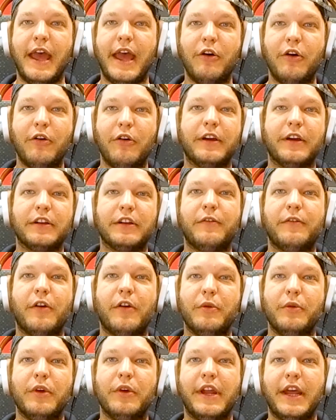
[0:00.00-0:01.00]
How effective
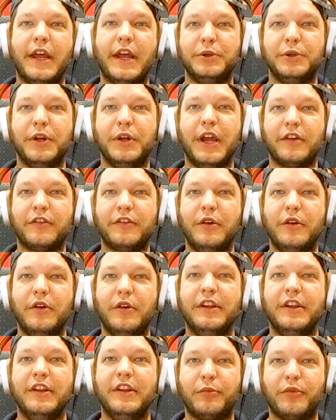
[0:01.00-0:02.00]
are we in actually executing these